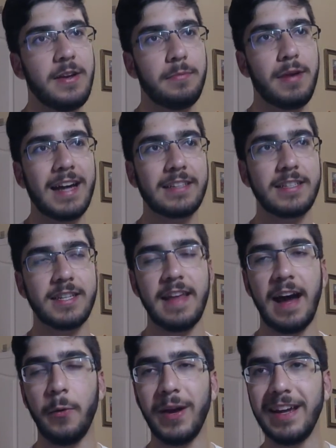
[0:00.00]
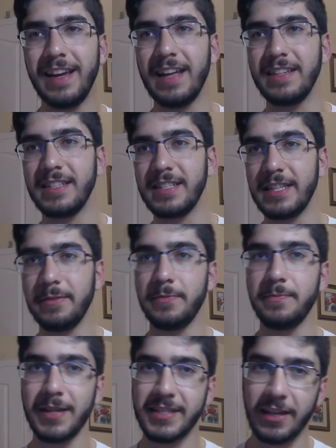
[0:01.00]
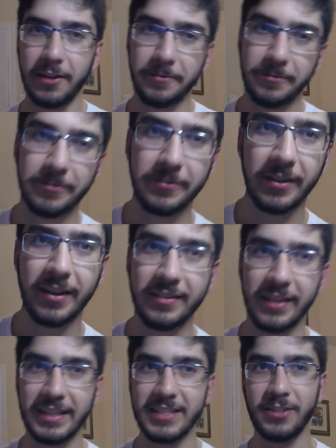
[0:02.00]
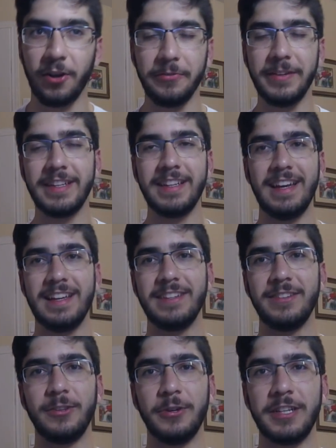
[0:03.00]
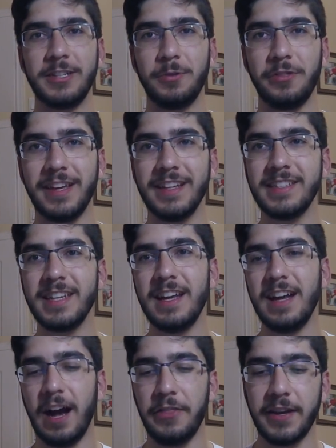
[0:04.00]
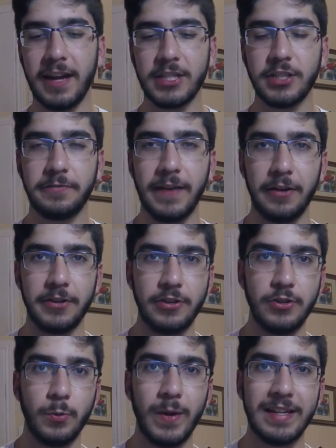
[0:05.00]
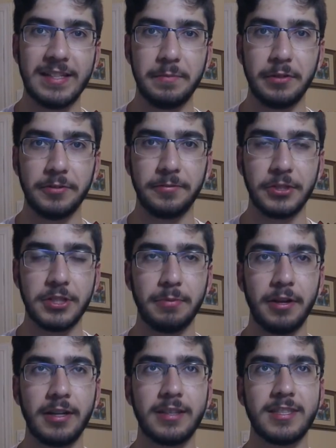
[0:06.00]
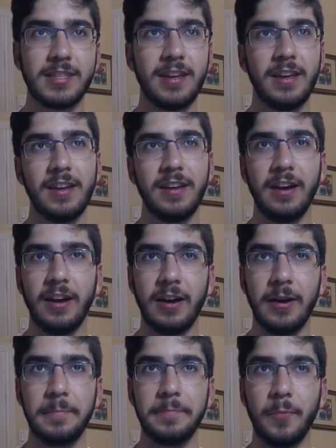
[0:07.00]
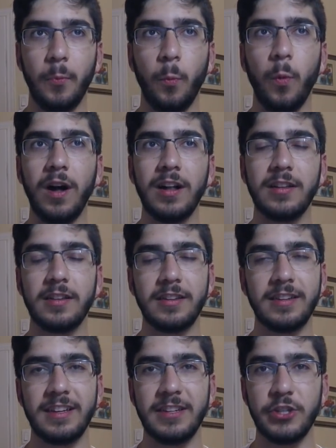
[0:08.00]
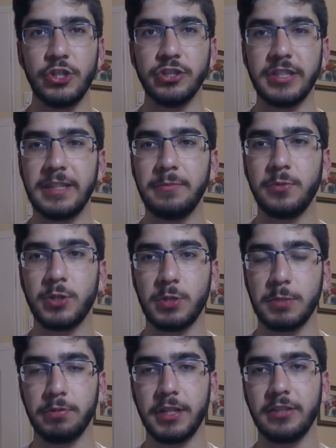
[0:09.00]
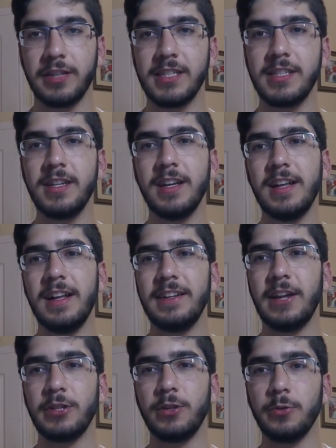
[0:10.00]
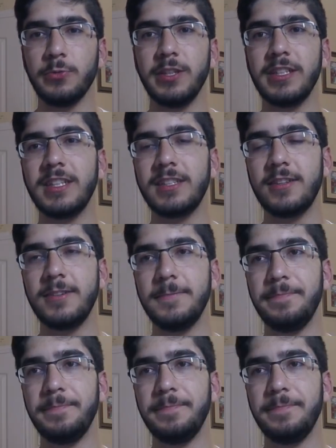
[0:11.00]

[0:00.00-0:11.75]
practice that way and see myself like solving and learning new things. I think I actually found a new way to build first blocks while in a dream, which was pretty crazy. Now, you don't really need to